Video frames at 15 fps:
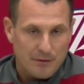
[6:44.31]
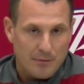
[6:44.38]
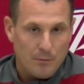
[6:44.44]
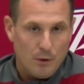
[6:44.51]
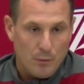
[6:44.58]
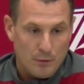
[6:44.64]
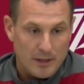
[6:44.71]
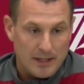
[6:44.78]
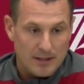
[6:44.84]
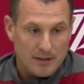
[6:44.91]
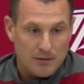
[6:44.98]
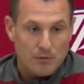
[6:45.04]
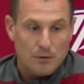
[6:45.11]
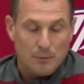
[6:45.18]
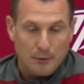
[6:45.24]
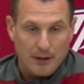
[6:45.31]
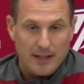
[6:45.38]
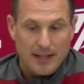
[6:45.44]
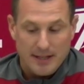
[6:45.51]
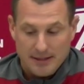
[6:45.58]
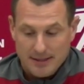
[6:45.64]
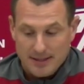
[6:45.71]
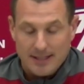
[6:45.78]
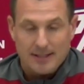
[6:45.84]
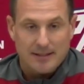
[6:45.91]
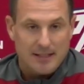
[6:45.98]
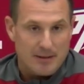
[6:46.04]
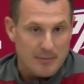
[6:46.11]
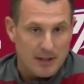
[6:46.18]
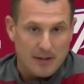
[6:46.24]
what we need to do to play a
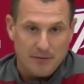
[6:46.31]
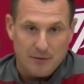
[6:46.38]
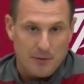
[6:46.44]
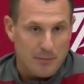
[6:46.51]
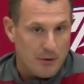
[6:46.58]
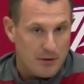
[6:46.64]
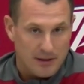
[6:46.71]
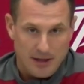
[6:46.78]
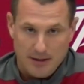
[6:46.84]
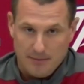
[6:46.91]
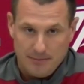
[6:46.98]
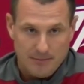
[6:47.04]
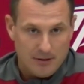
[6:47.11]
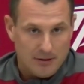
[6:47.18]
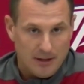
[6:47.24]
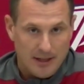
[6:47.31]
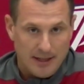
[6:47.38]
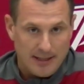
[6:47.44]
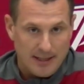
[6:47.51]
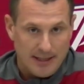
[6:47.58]
60-minute football game, right?